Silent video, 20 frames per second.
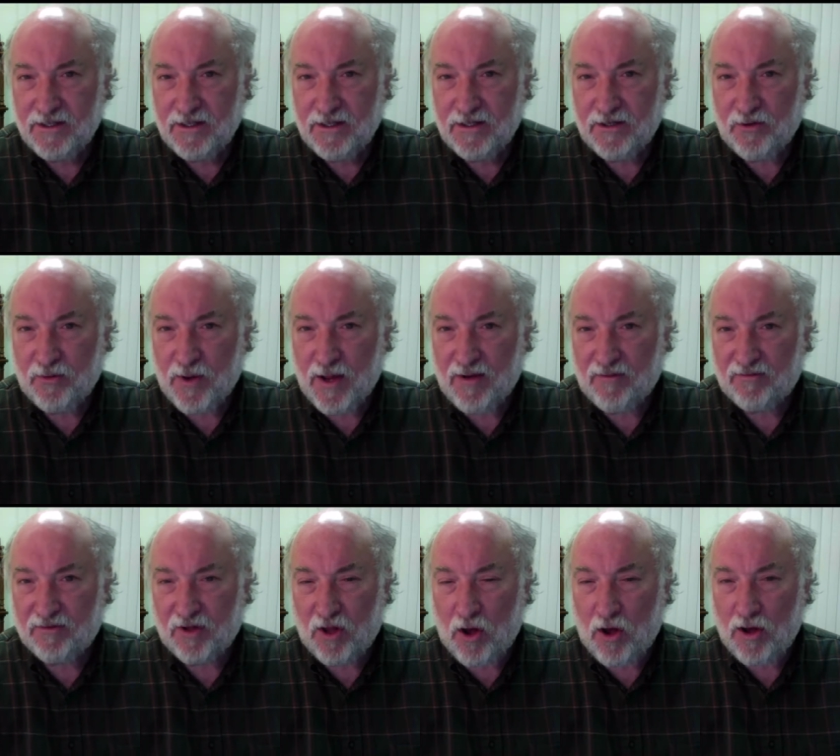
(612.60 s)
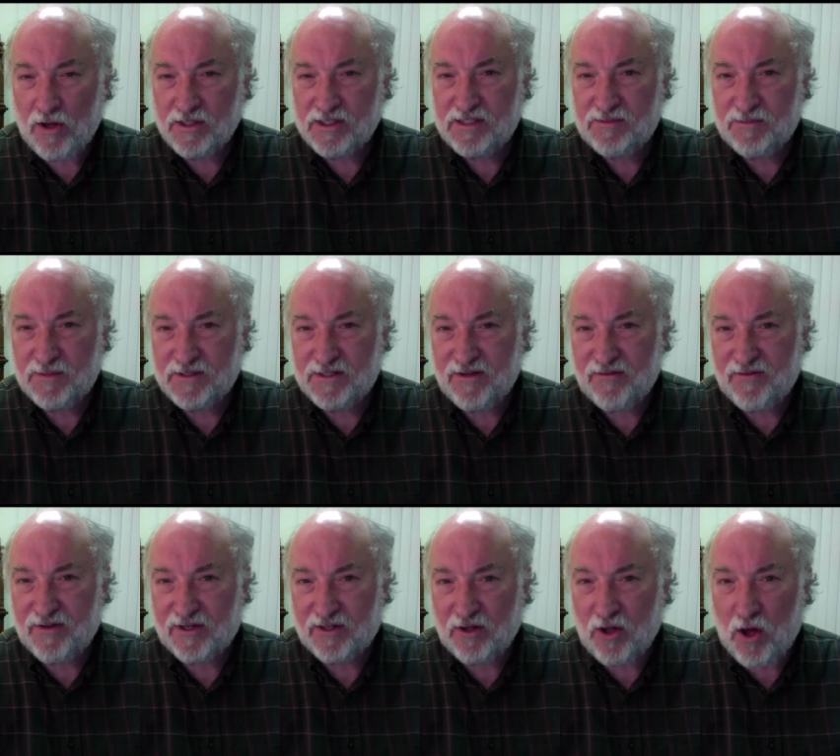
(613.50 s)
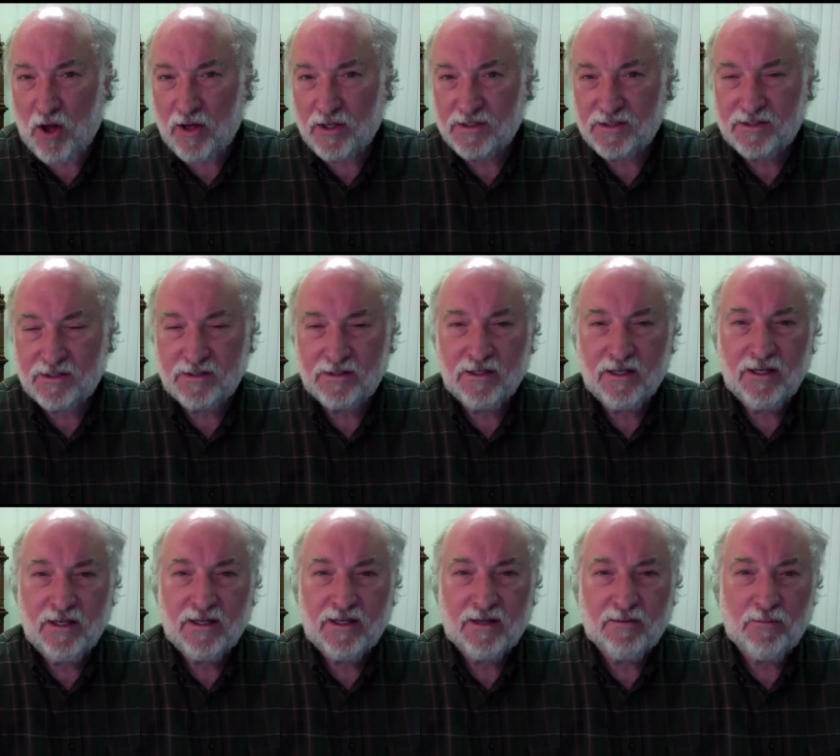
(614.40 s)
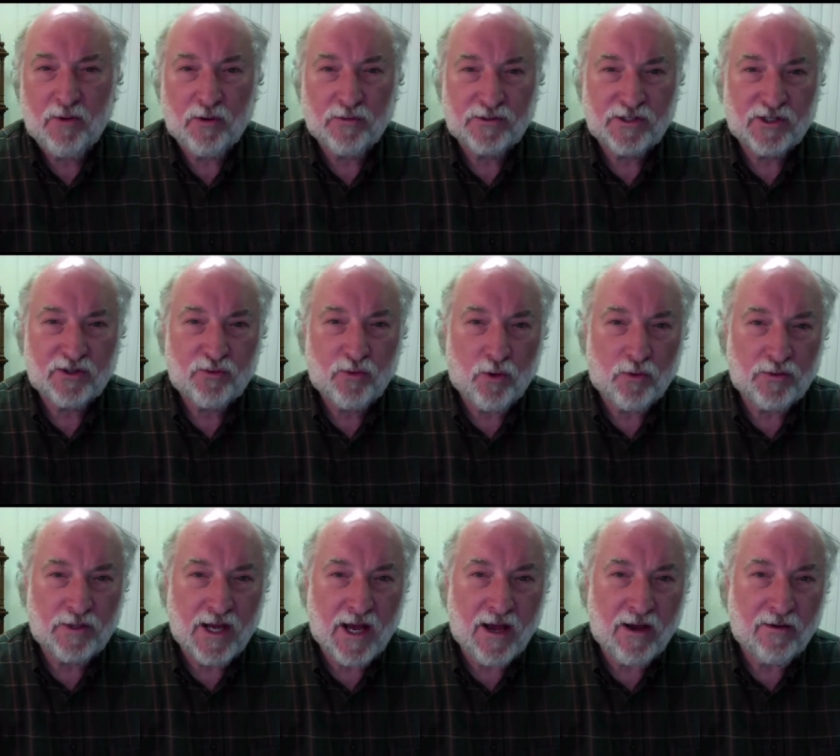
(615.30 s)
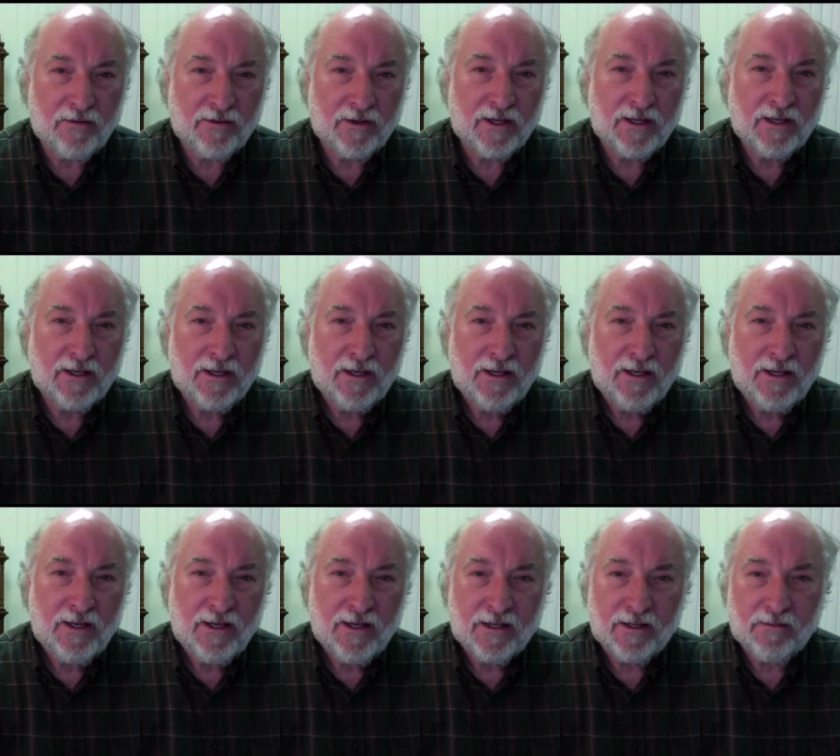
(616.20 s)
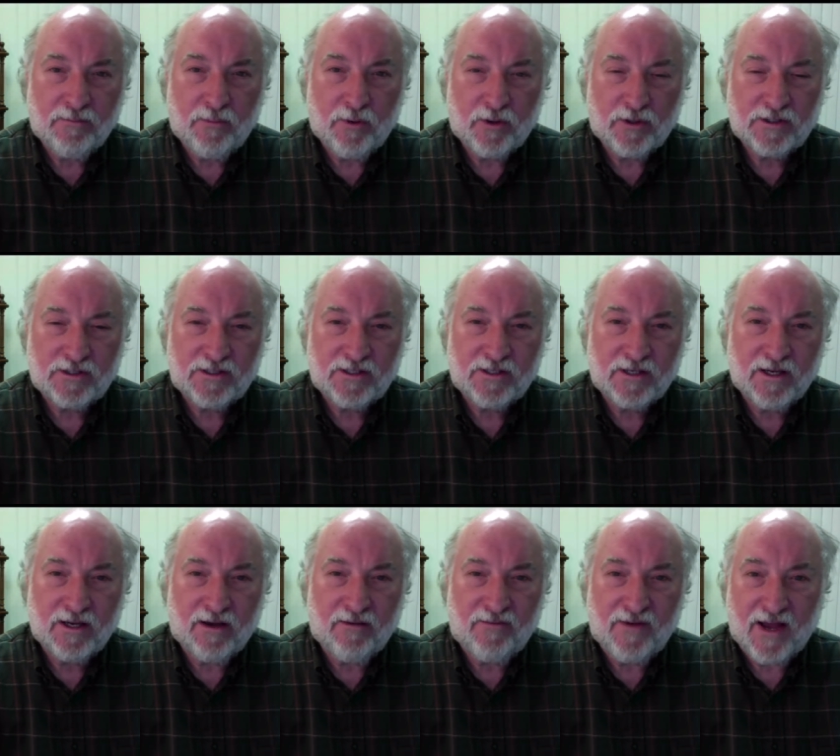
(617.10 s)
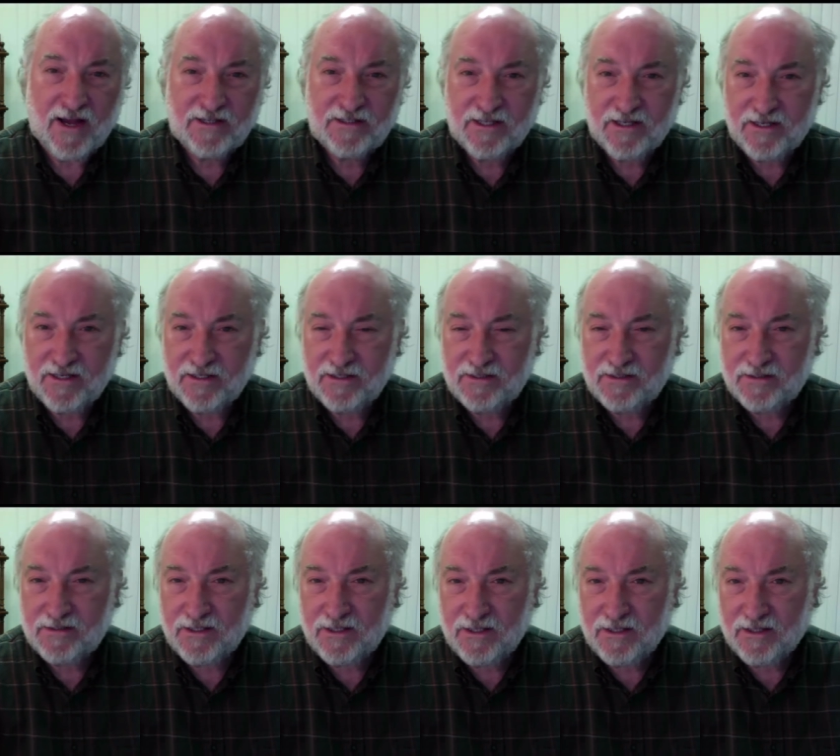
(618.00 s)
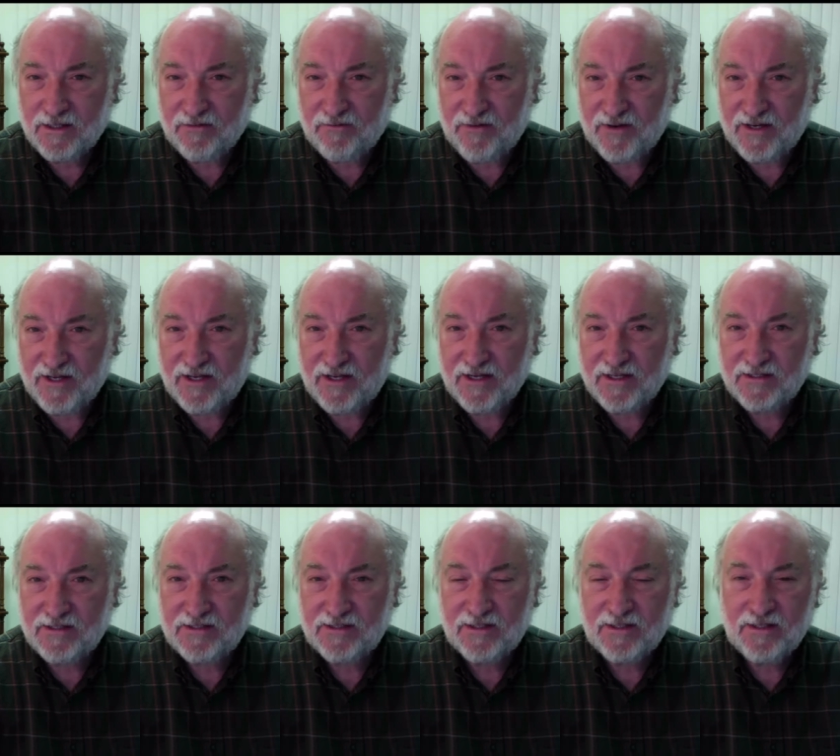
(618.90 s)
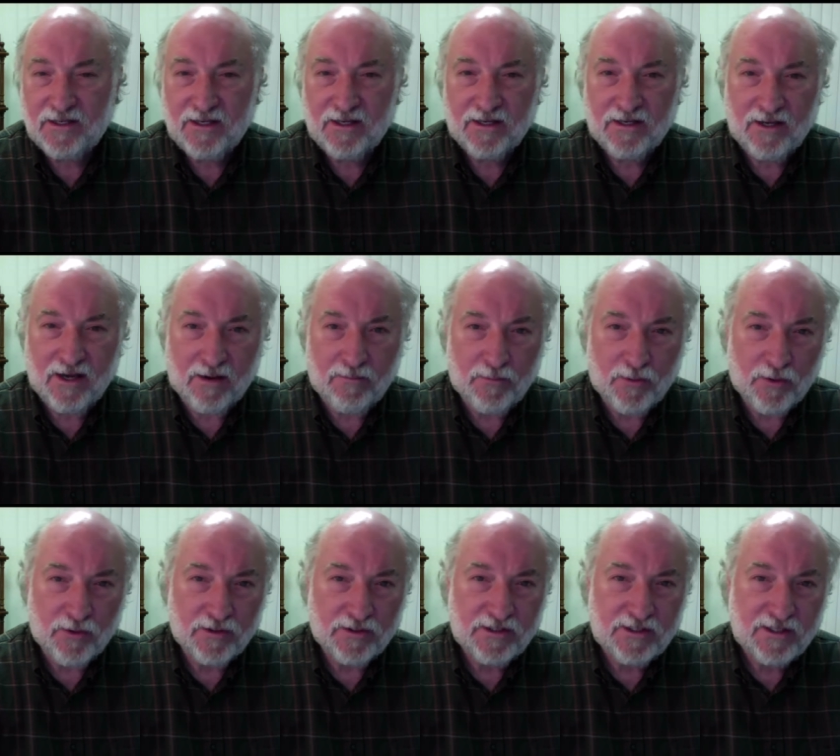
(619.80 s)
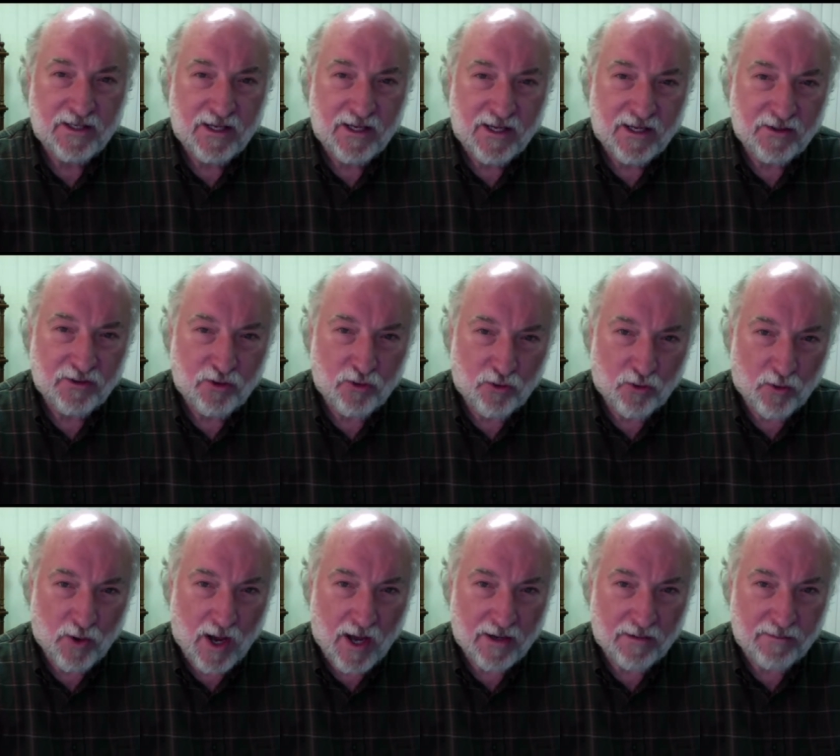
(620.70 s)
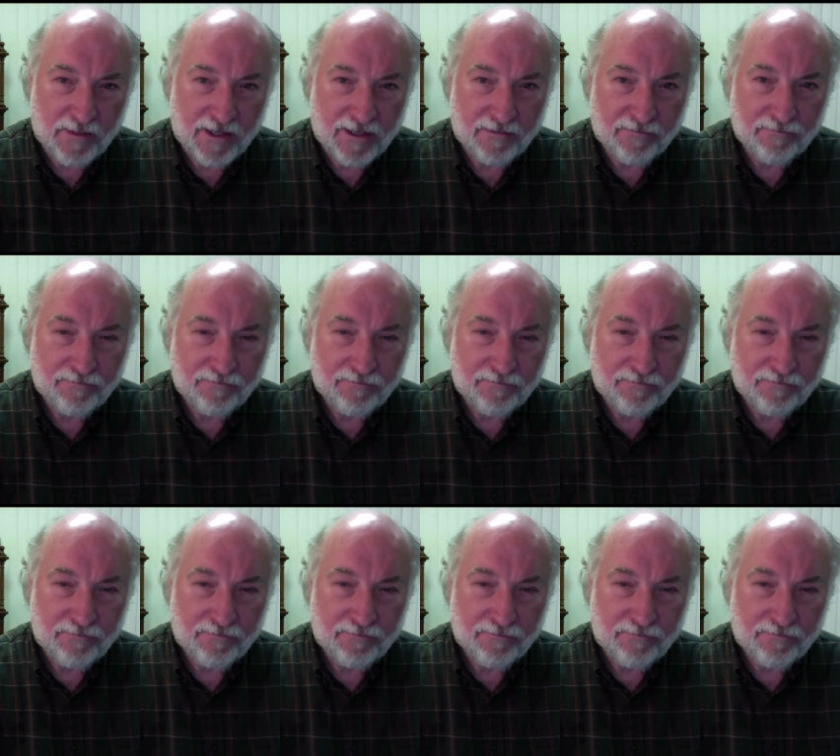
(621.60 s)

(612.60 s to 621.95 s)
You have laws, specific laws that Moses wrote down in the books of Exodus, Leviticus, Numbers, and Deuteronomy.